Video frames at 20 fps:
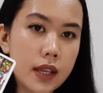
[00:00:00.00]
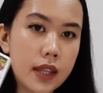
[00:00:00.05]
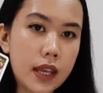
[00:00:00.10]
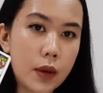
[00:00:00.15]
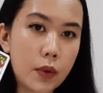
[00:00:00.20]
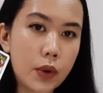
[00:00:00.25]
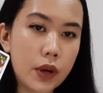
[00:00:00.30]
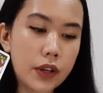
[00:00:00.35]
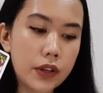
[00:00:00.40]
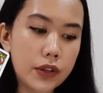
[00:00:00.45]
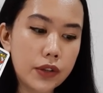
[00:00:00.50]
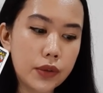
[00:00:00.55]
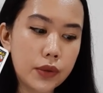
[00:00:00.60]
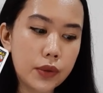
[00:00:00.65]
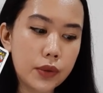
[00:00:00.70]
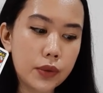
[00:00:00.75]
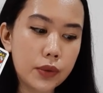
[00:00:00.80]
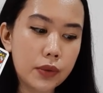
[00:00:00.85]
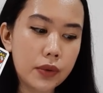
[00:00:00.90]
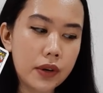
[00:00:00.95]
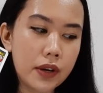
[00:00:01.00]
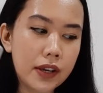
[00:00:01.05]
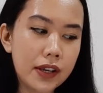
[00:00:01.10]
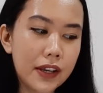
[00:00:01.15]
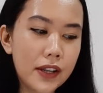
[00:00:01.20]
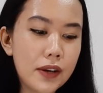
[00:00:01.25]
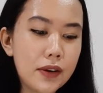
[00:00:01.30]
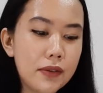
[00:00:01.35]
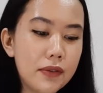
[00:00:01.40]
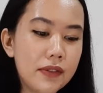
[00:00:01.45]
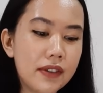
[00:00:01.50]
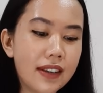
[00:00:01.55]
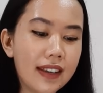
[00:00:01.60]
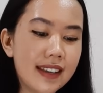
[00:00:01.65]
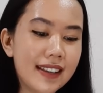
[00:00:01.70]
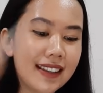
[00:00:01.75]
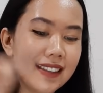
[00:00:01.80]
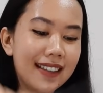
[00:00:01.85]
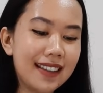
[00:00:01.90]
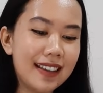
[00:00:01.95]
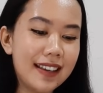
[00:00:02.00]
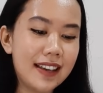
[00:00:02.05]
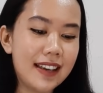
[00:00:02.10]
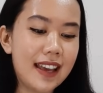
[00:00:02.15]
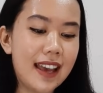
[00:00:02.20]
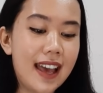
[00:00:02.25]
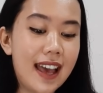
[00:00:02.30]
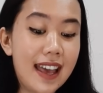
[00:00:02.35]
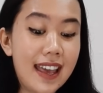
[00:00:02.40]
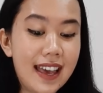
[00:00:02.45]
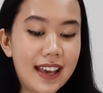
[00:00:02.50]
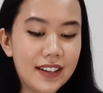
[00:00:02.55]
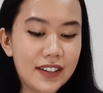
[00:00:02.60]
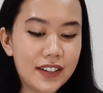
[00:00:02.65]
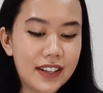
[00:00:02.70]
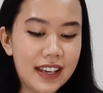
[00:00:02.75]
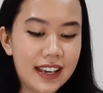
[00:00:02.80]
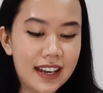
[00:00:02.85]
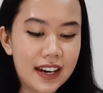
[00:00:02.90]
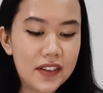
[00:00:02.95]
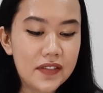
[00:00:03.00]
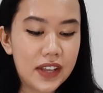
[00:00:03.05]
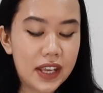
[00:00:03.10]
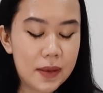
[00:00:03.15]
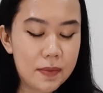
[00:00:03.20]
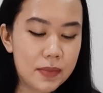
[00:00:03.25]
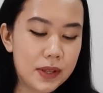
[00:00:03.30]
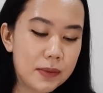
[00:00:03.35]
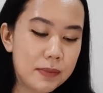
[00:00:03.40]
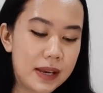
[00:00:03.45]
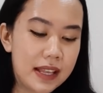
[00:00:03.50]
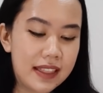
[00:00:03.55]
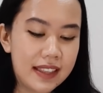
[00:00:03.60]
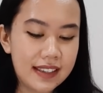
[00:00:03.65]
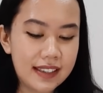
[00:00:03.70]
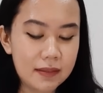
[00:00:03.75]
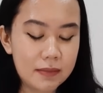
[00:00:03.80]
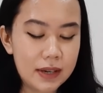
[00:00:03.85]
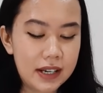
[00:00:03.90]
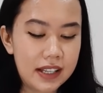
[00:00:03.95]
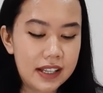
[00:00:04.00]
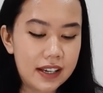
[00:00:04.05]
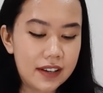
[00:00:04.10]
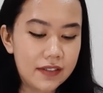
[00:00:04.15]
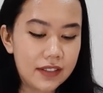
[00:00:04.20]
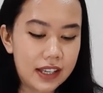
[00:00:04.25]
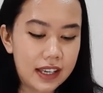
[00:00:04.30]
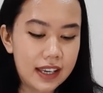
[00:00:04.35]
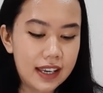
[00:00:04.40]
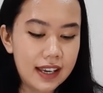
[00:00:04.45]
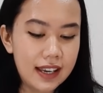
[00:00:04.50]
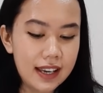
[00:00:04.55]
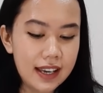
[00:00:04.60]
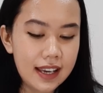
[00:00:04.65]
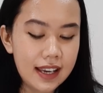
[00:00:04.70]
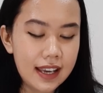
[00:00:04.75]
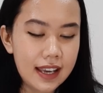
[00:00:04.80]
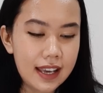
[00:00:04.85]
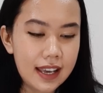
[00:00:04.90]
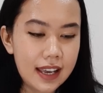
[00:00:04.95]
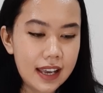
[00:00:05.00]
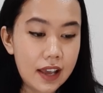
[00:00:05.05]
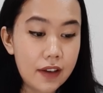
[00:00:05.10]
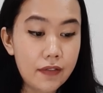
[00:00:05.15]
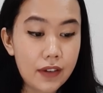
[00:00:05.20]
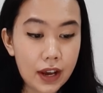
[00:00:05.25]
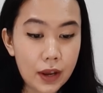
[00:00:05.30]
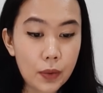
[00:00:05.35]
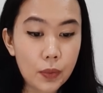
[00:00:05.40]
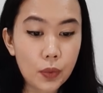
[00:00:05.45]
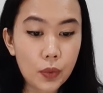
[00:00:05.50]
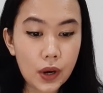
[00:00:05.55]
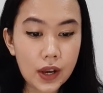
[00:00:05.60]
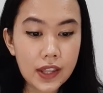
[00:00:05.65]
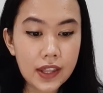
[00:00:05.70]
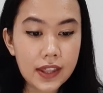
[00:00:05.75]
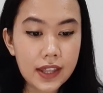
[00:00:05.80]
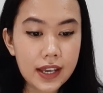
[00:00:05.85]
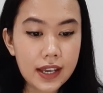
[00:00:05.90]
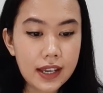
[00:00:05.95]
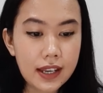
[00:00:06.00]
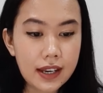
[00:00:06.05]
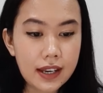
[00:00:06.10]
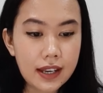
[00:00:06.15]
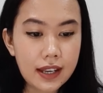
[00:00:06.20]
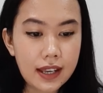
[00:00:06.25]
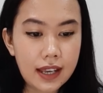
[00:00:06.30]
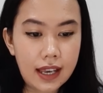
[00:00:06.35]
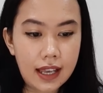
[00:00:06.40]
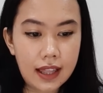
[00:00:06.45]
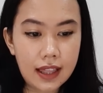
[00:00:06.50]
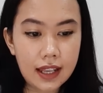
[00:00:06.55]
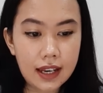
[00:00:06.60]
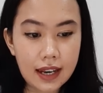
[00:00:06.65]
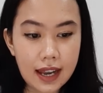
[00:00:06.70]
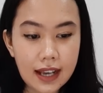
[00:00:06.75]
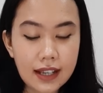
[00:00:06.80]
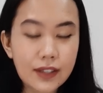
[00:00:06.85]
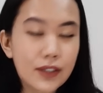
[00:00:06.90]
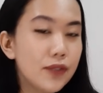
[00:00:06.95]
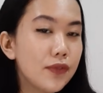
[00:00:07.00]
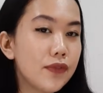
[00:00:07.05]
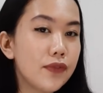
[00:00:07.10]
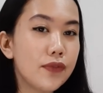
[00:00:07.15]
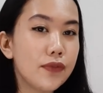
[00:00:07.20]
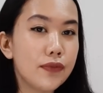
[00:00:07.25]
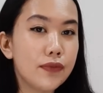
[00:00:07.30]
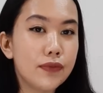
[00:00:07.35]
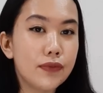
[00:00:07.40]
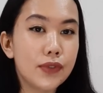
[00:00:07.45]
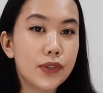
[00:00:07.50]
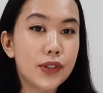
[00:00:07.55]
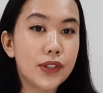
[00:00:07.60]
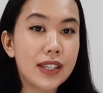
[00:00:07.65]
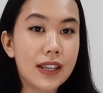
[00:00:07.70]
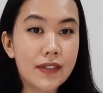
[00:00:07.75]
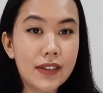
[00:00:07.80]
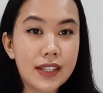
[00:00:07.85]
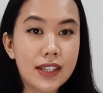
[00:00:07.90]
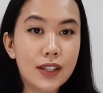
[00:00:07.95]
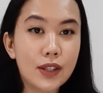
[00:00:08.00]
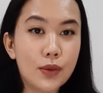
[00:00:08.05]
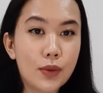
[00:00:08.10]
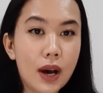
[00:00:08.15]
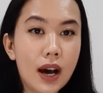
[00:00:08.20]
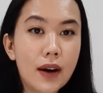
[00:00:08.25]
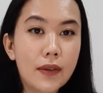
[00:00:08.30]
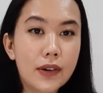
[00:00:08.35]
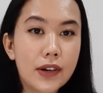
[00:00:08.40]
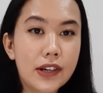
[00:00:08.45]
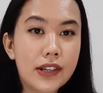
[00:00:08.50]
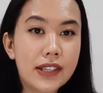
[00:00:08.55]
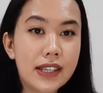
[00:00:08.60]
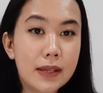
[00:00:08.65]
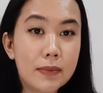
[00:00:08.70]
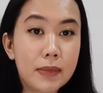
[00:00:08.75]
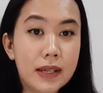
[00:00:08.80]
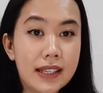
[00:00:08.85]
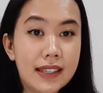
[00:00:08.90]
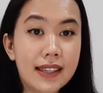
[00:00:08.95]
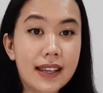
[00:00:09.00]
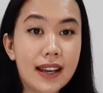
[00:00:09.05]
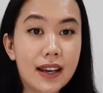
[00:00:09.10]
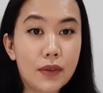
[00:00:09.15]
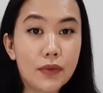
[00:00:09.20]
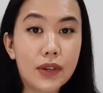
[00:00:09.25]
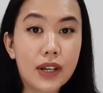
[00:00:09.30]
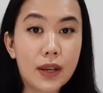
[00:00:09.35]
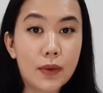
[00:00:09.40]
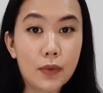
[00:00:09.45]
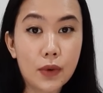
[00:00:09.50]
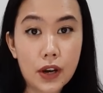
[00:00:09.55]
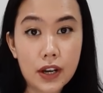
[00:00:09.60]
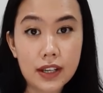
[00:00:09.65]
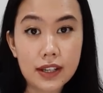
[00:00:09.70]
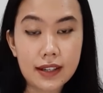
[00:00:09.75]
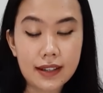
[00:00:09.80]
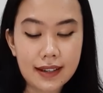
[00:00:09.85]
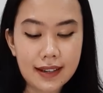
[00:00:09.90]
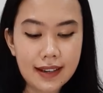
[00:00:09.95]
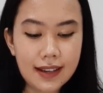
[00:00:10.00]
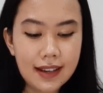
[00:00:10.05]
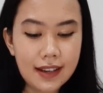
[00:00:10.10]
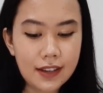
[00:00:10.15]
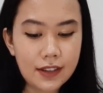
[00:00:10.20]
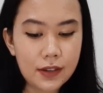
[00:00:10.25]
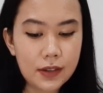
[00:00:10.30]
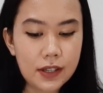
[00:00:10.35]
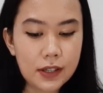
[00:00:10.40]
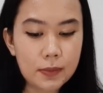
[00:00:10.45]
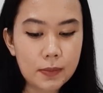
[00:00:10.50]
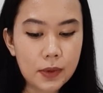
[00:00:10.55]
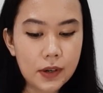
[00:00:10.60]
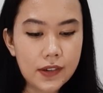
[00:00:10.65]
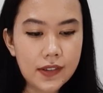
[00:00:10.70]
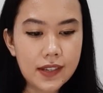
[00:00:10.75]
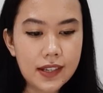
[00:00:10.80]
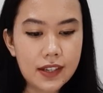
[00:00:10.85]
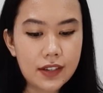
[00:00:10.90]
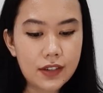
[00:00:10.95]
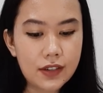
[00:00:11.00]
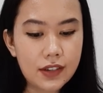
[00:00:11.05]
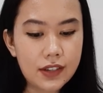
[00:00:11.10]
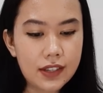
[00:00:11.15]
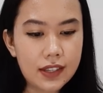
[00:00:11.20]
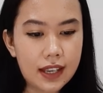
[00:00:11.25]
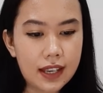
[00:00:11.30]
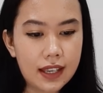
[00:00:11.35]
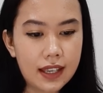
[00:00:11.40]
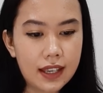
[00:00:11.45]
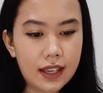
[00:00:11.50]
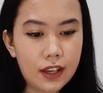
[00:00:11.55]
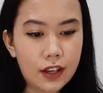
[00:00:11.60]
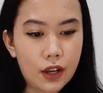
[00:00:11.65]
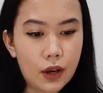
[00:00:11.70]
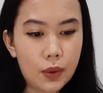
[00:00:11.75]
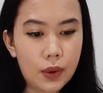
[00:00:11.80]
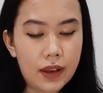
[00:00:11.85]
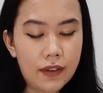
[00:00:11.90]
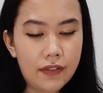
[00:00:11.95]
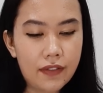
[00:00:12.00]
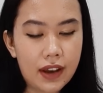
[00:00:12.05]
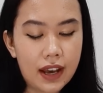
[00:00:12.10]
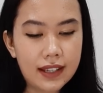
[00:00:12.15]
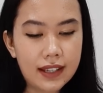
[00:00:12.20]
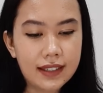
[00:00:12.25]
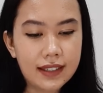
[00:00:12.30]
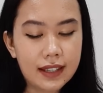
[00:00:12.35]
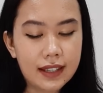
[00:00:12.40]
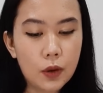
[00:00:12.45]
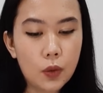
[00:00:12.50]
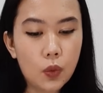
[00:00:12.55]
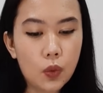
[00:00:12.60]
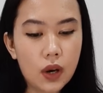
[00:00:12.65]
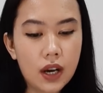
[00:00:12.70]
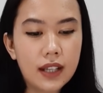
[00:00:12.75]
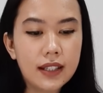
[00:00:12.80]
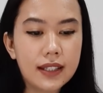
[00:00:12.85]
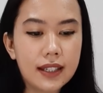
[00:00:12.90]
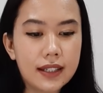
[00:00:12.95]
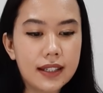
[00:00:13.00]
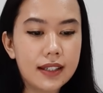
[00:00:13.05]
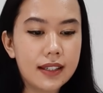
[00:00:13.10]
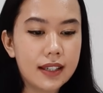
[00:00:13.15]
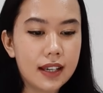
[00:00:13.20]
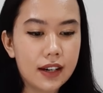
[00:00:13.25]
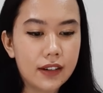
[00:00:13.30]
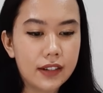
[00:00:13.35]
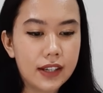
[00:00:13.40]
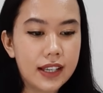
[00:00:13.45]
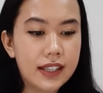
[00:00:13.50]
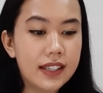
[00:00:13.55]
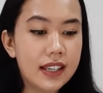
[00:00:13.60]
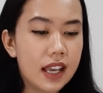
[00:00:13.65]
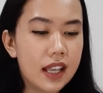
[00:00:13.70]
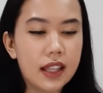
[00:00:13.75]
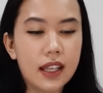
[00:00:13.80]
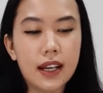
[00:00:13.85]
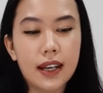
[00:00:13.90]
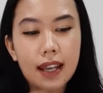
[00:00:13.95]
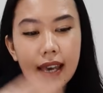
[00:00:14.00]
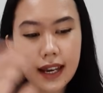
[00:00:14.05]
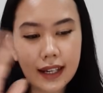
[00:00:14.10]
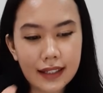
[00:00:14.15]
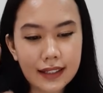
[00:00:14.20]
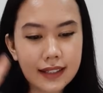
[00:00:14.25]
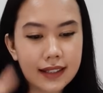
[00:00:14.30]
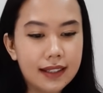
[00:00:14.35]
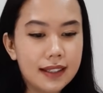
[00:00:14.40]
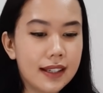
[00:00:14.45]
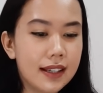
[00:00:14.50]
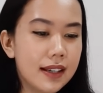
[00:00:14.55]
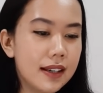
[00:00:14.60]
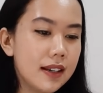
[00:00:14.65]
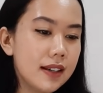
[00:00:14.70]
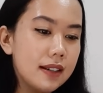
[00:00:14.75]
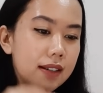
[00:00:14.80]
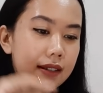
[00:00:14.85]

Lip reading: They want to, you know, I actually kind of like implement this in my life. Like if I want that in the next 72 hours, it means that I really want it. So this person is just like, you know, if I still want Sagittarius in the next,